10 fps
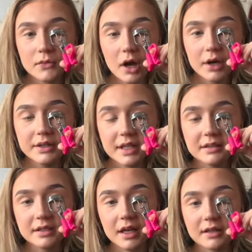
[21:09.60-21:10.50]
I always get
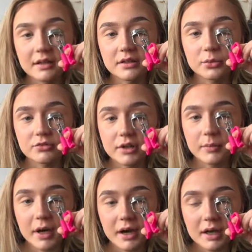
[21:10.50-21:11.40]
scared that this will rip
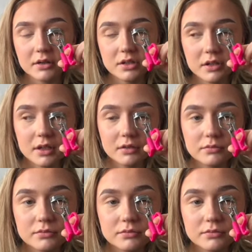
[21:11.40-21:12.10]
my eyelashes out.